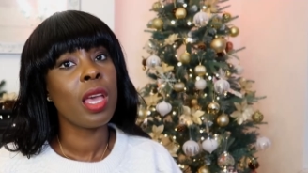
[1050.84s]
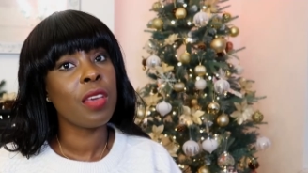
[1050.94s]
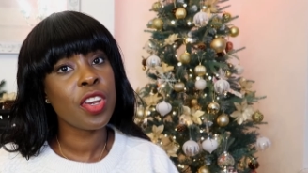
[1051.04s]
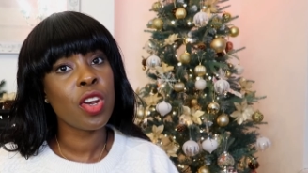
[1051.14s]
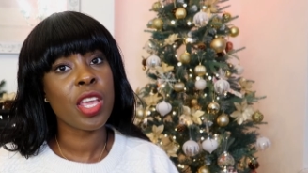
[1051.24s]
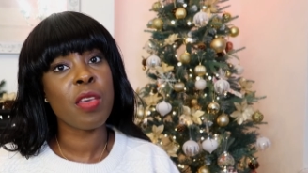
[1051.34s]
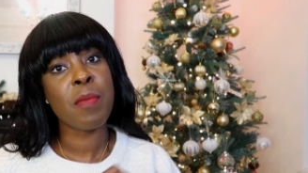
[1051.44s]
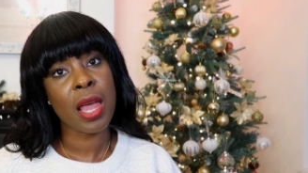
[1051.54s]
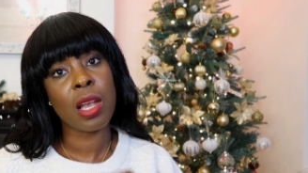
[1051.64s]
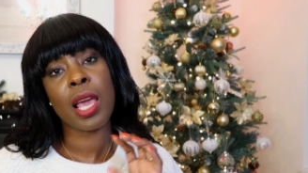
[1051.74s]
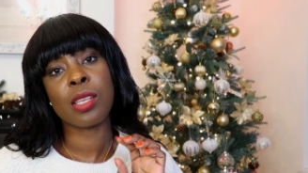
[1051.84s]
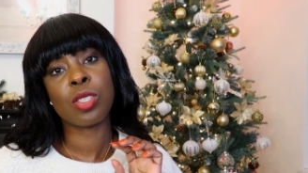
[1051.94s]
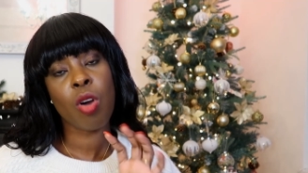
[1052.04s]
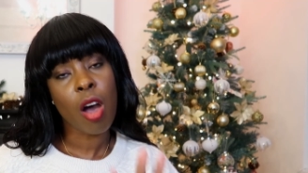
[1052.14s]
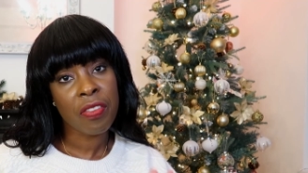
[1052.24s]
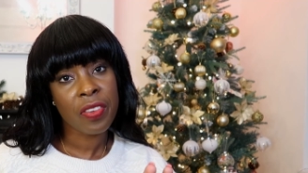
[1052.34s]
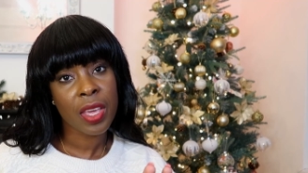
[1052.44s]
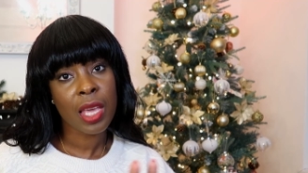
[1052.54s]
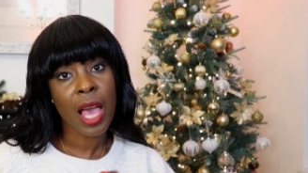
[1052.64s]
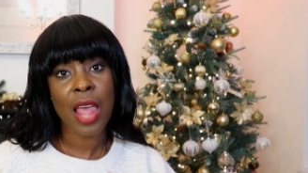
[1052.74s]
if you know that your man likes
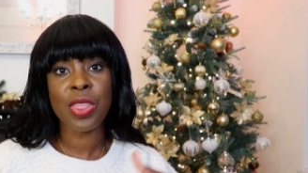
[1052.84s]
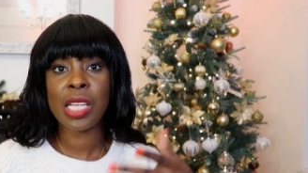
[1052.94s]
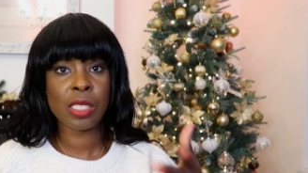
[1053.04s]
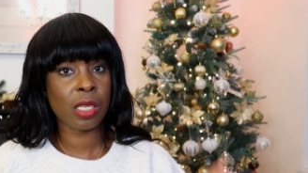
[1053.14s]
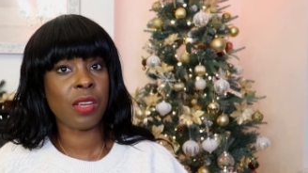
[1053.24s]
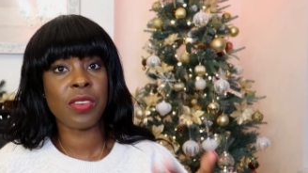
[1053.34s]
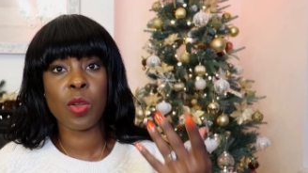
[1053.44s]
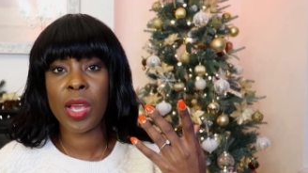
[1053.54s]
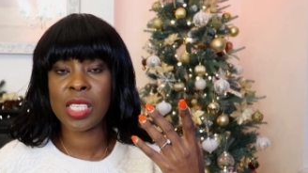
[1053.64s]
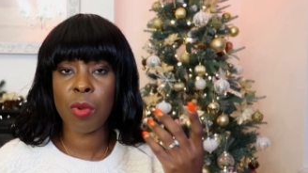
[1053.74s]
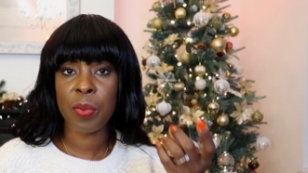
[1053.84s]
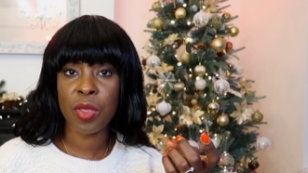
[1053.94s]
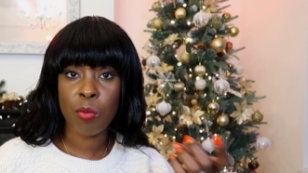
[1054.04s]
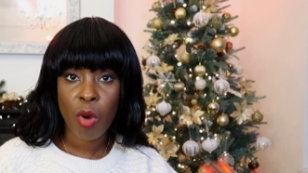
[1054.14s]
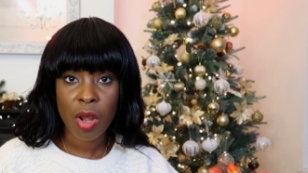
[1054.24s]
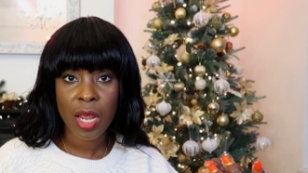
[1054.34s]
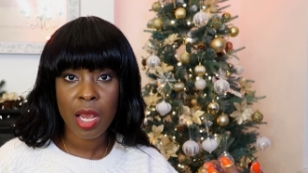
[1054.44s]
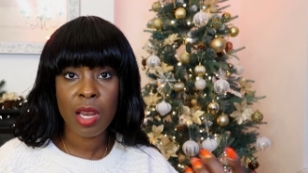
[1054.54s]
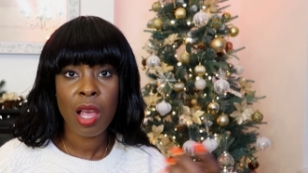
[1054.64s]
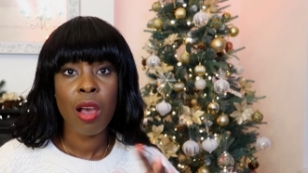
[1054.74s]
coffee and this definitely wakes him up in the
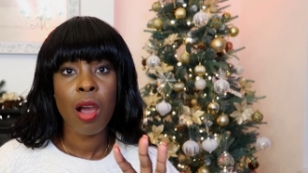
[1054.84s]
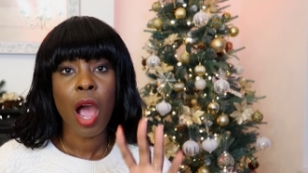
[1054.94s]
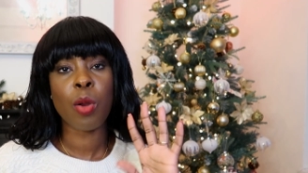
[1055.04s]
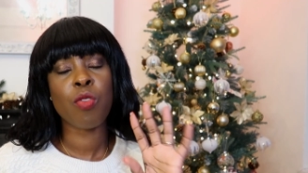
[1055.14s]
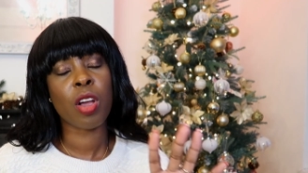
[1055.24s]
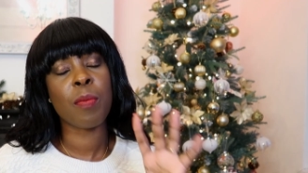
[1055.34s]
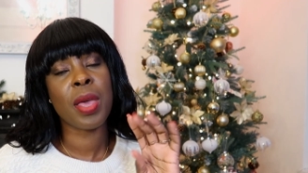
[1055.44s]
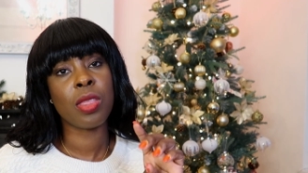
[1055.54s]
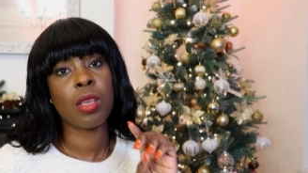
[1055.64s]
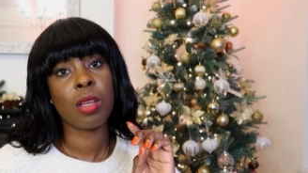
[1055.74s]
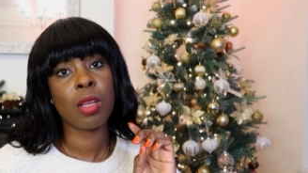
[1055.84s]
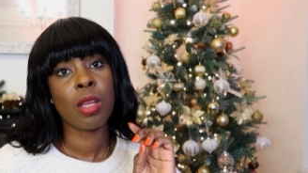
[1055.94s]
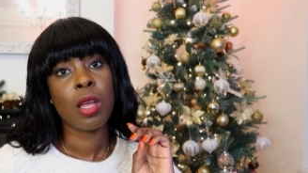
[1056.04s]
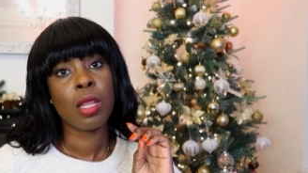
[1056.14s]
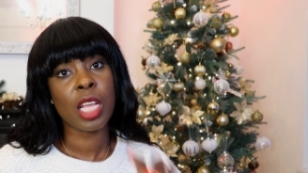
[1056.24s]
morning I would recommend the